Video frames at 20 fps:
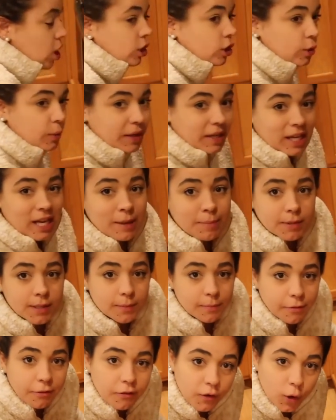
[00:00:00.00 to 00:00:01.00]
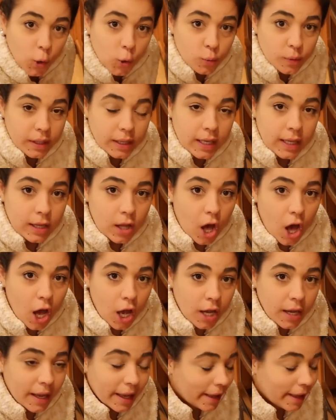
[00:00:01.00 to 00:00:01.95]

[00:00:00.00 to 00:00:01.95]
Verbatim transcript: So it keeps them full really long.